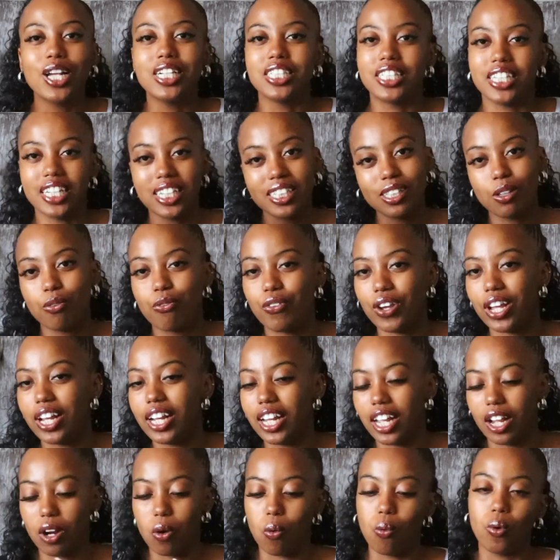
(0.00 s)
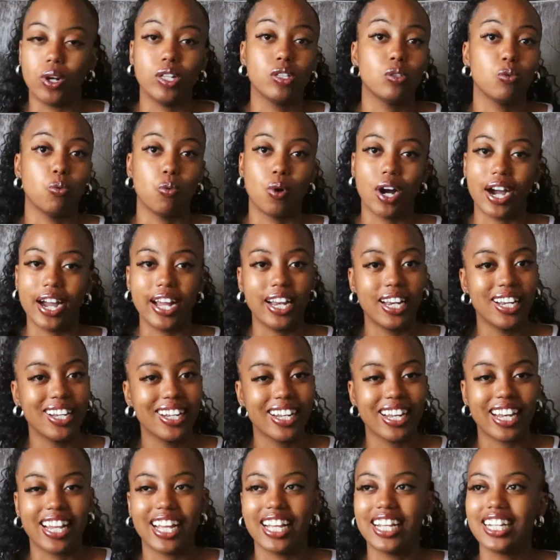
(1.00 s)
just failing was one
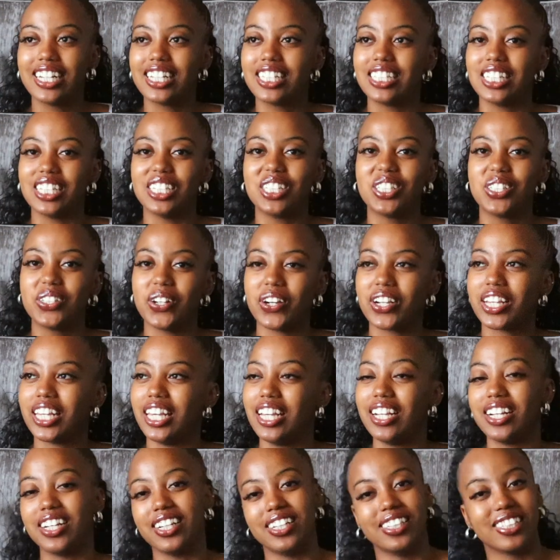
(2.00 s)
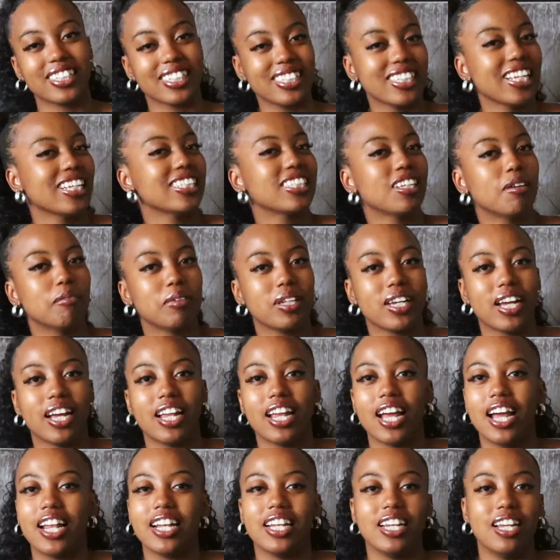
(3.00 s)
like just shocking because that's something i
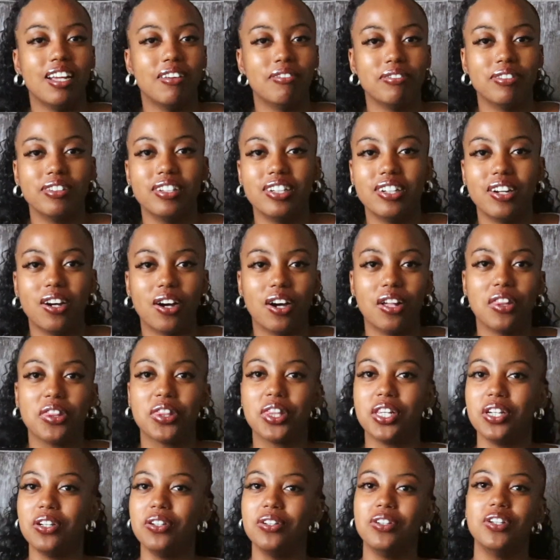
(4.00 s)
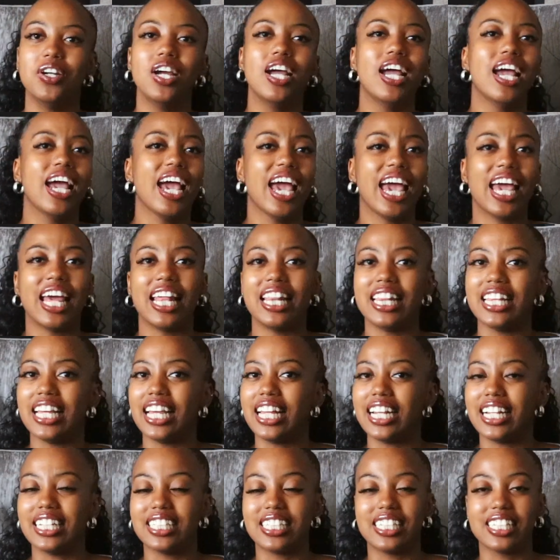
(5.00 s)
had never gone through and
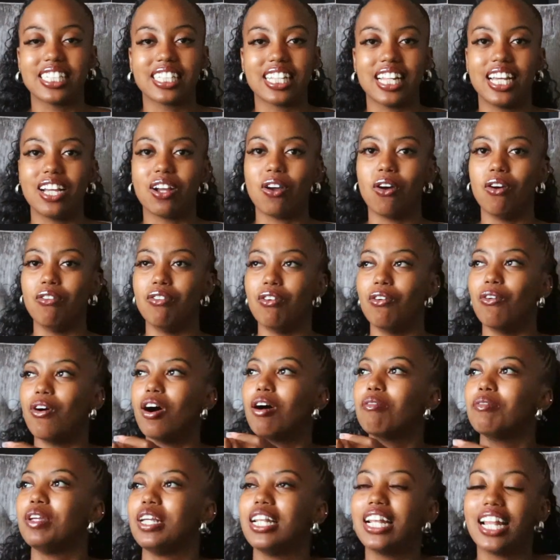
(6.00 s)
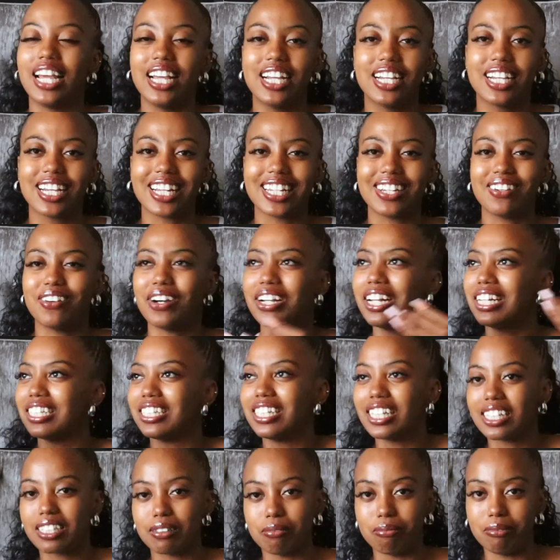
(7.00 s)
then it's just like overwhelming like what does
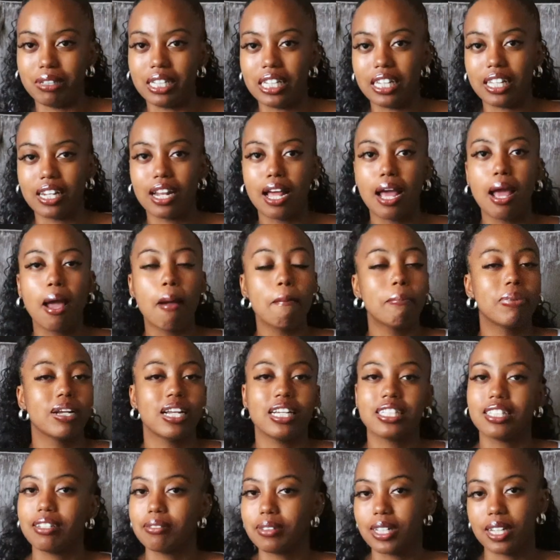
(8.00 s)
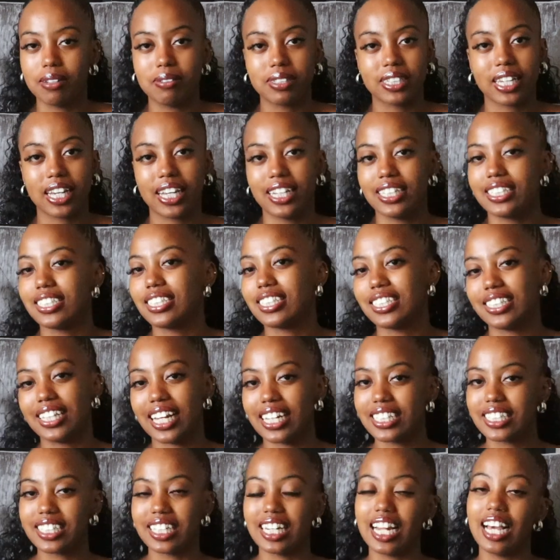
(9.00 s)
this mean but like sometimes guys
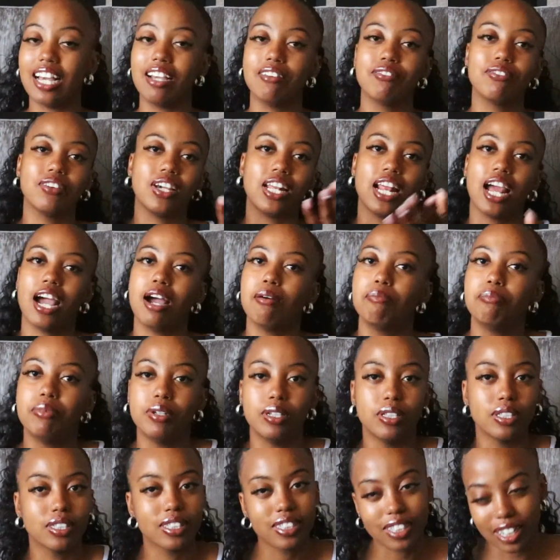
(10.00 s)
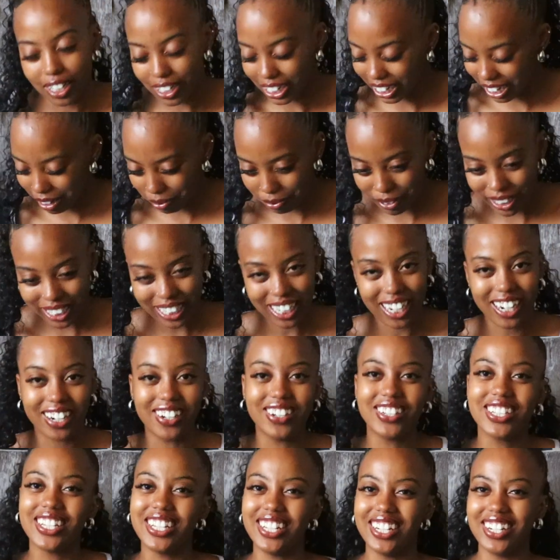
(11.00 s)
that's life it happens look at me
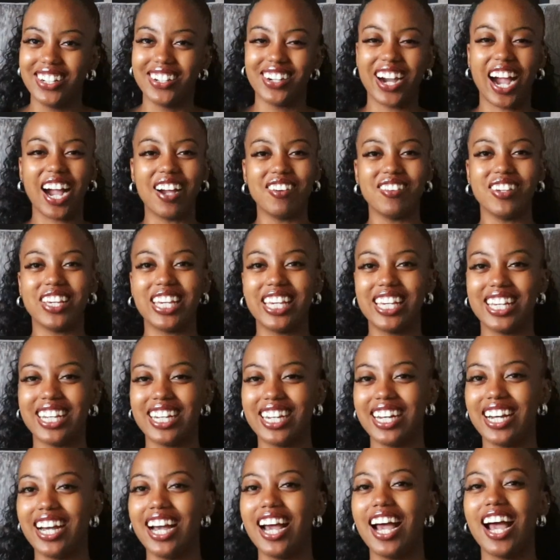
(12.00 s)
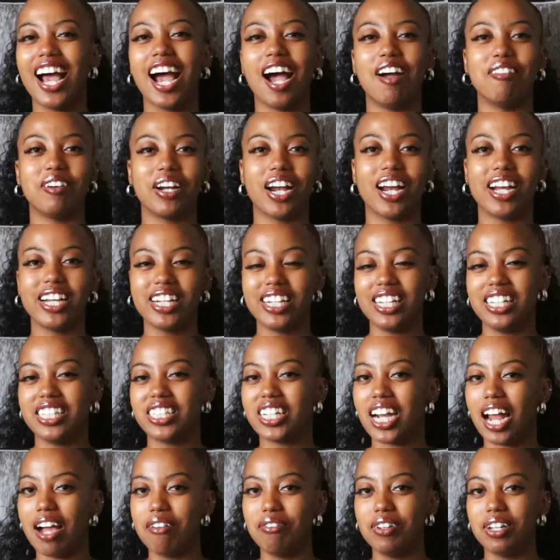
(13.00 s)
now you know i'm here i'm currently
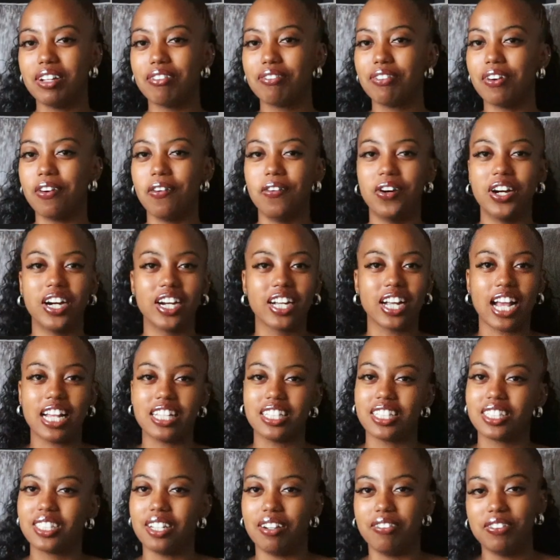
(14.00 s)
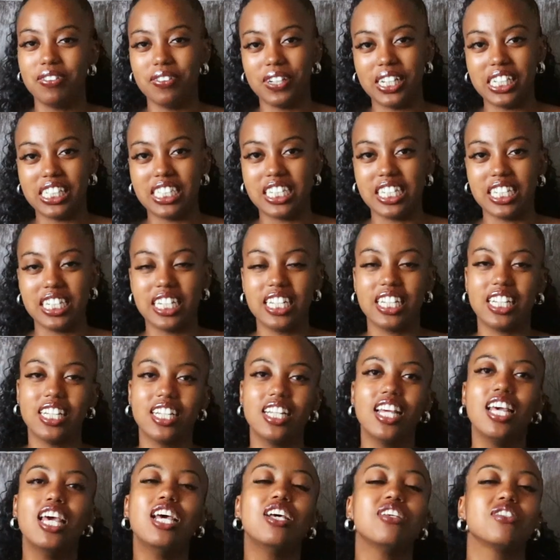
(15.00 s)
traveling for work as a software
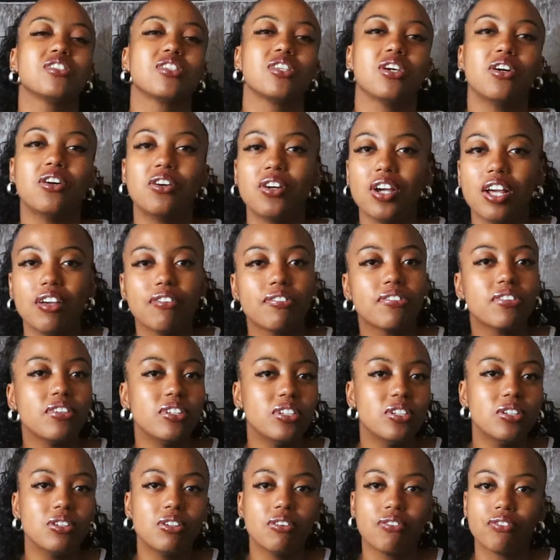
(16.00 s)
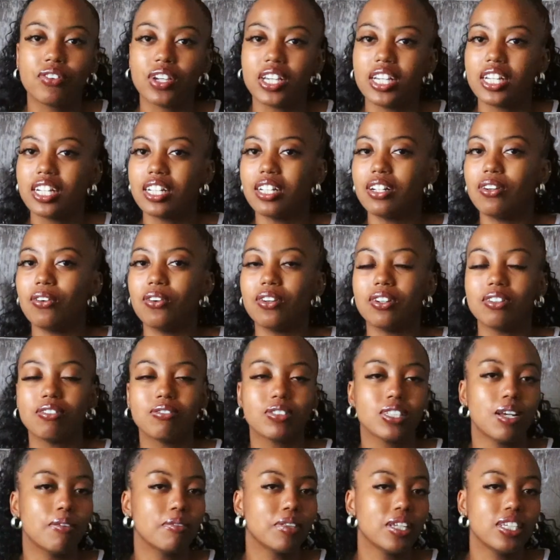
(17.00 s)
engineer so if you do fail or if
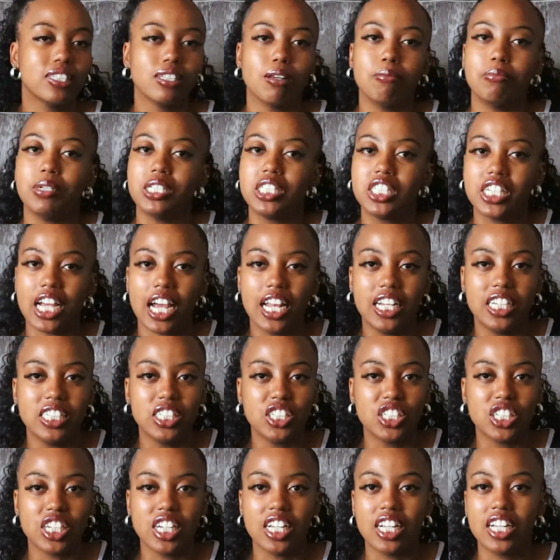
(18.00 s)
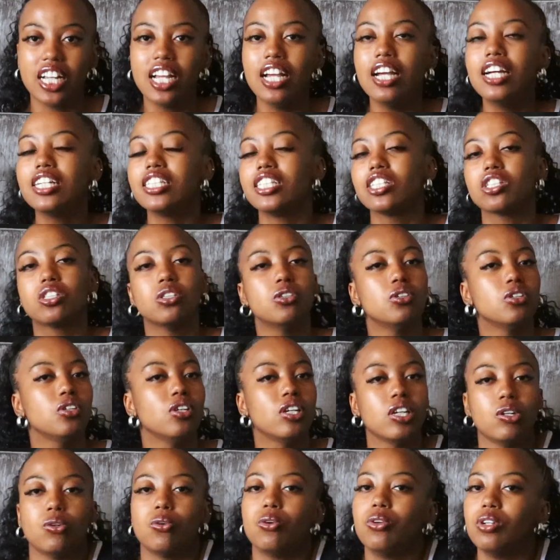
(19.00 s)
something's a bit challenging just know you
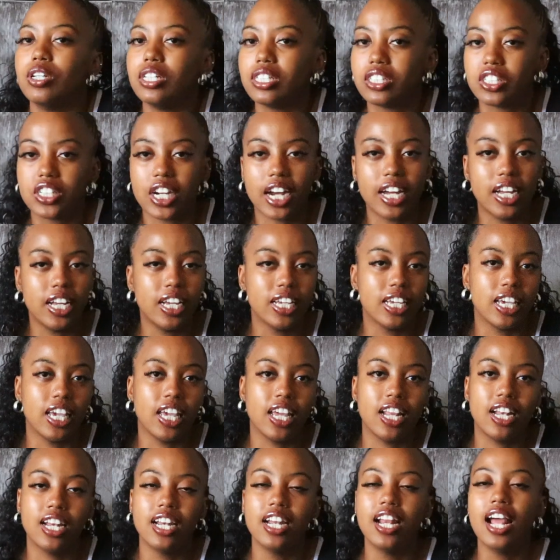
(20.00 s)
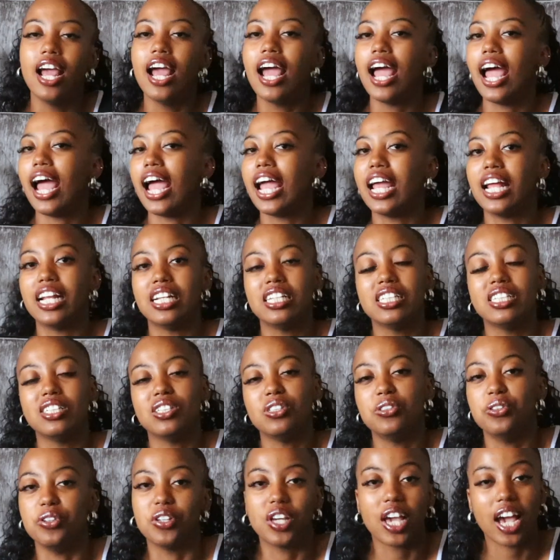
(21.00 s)
can always try again and
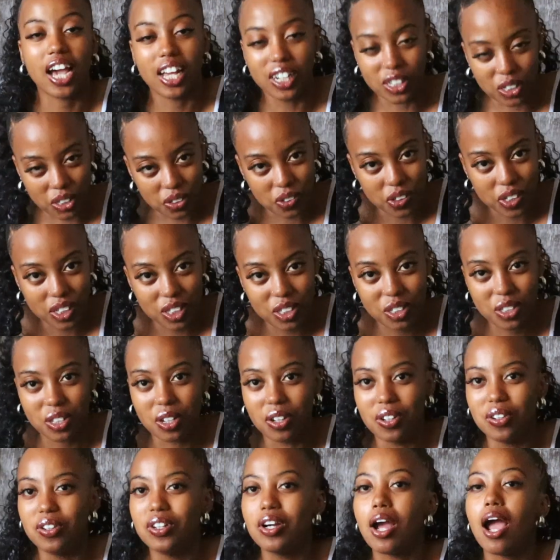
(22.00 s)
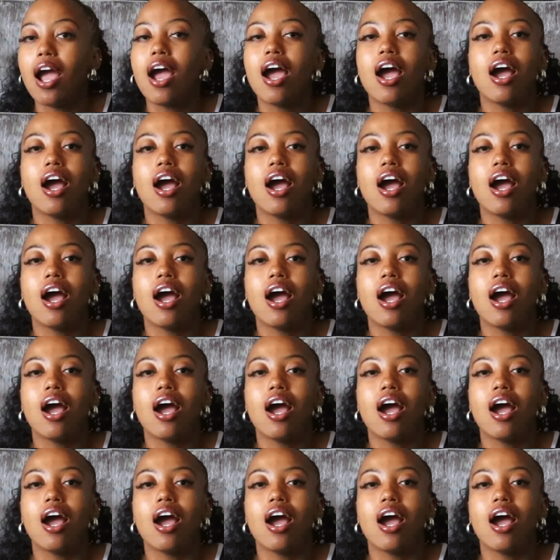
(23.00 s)
you can do it so